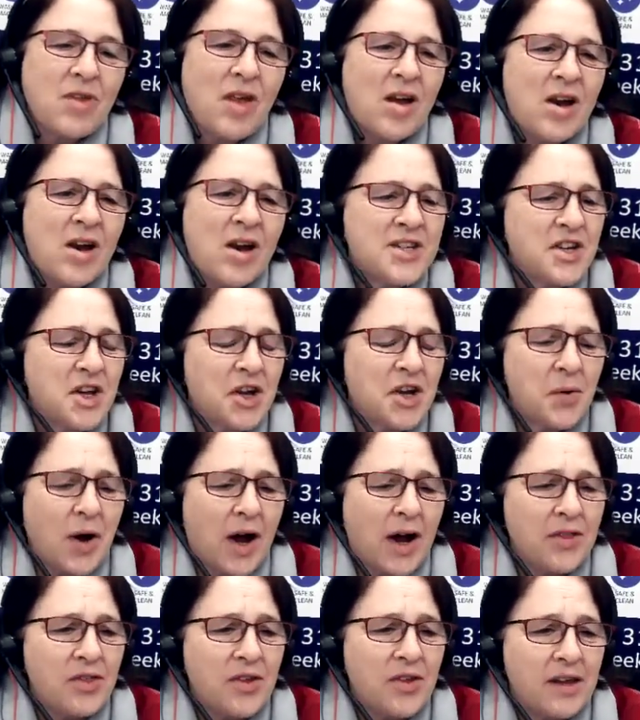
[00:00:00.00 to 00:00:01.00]
I don't know.
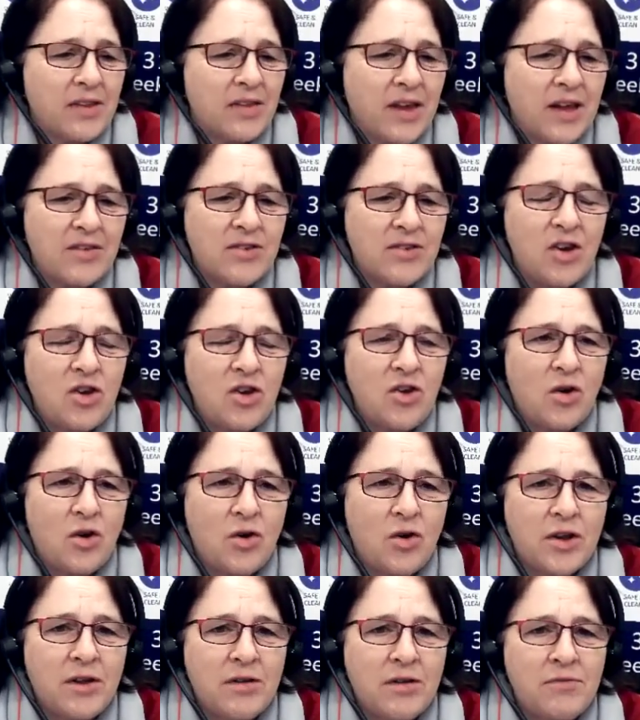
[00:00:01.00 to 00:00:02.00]
I think there's a
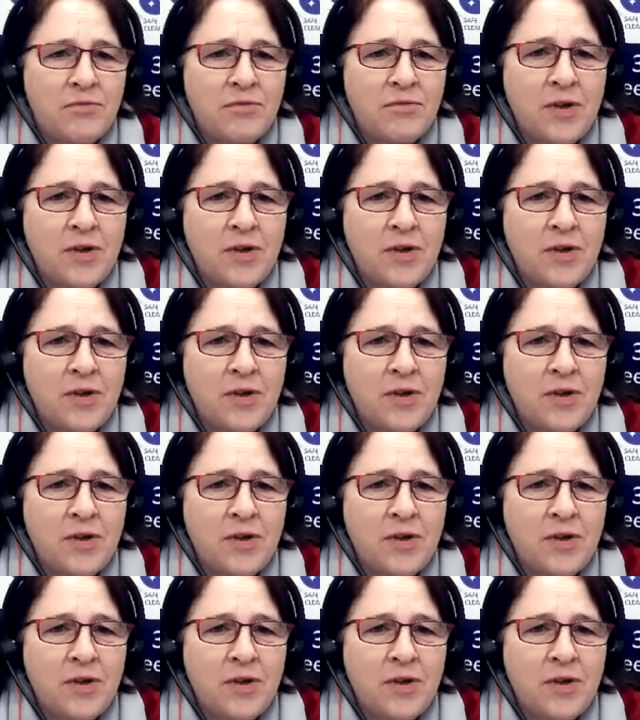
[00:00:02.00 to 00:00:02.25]
lot of